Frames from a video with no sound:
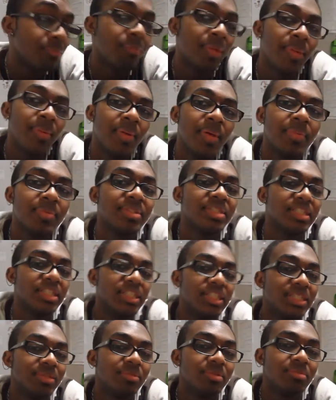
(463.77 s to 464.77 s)
Maybe I'm just
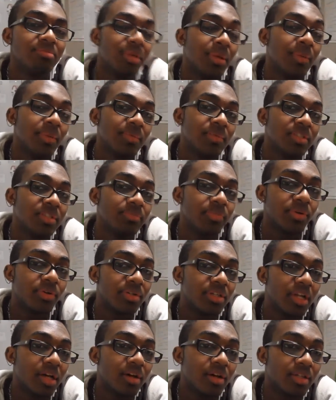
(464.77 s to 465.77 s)
irritable, maybe I'm just
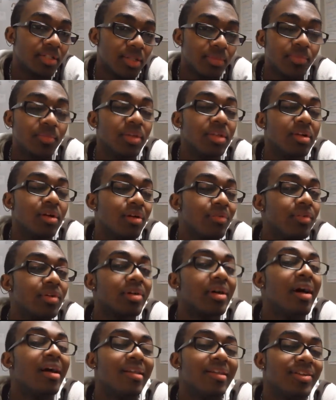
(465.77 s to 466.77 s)
burnt out, because I'm really
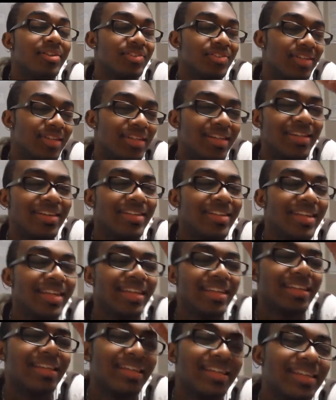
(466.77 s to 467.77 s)
over college right now.
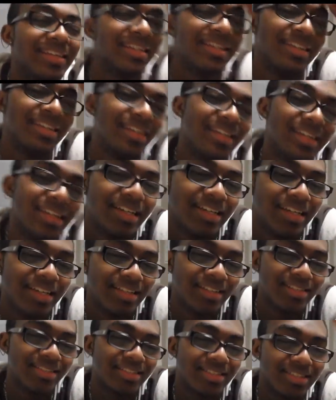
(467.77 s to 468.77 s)
Like,
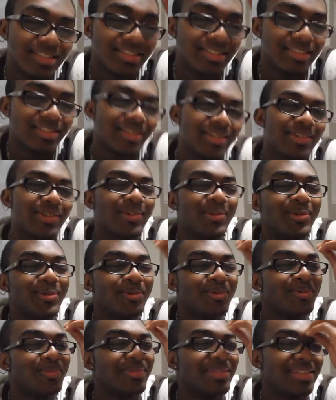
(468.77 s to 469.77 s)
so
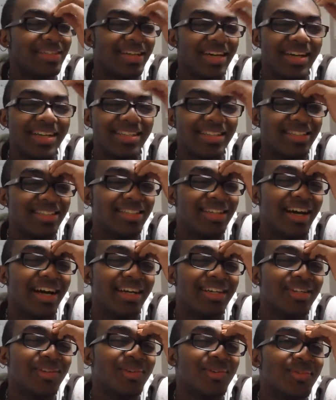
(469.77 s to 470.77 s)

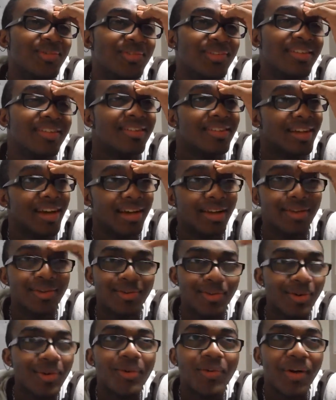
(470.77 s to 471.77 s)
I
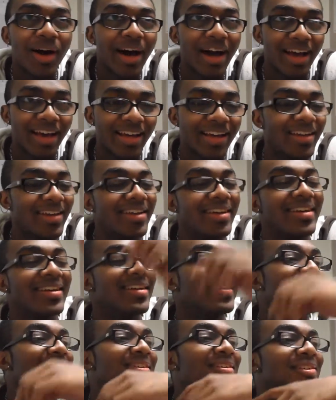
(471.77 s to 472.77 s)
don't know why,
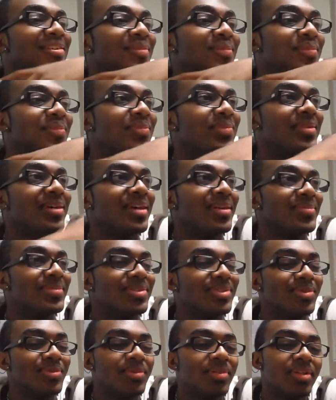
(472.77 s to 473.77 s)
but I'm
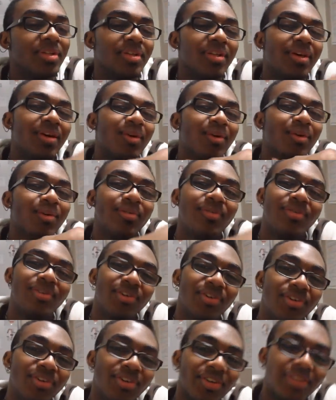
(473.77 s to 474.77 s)
just really
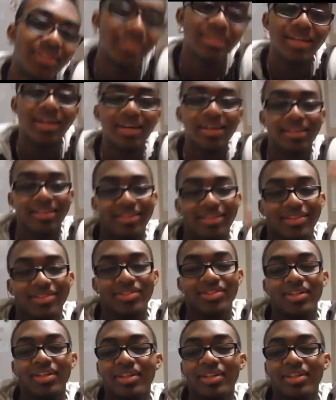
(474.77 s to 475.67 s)
over college.